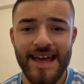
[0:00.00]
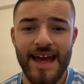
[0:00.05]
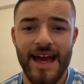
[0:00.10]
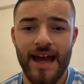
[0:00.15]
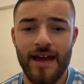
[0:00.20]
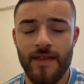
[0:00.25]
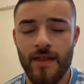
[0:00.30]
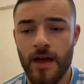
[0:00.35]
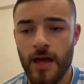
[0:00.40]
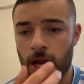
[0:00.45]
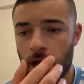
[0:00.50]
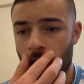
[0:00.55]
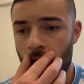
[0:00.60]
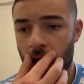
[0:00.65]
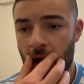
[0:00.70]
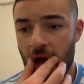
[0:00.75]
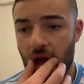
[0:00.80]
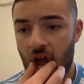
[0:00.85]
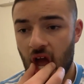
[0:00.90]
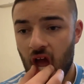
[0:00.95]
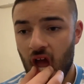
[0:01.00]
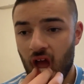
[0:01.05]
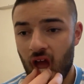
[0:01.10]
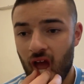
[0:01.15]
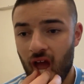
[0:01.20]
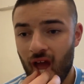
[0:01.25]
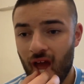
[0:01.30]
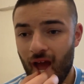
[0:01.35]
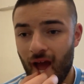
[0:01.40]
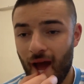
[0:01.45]
And then
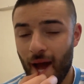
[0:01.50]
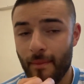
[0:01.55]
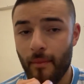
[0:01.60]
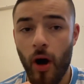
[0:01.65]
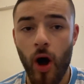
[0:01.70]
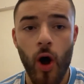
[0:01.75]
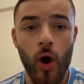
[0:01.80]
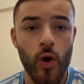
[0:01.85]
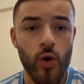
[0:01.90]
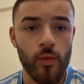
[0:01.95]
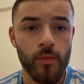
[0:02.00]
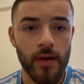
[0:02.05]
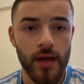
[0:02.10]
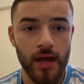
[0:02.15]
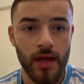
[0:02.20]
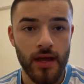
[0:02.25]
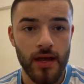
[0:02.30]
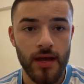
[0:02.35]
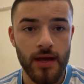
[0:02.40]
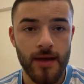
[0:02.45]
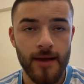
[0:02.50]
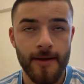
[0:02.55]
I'm hoping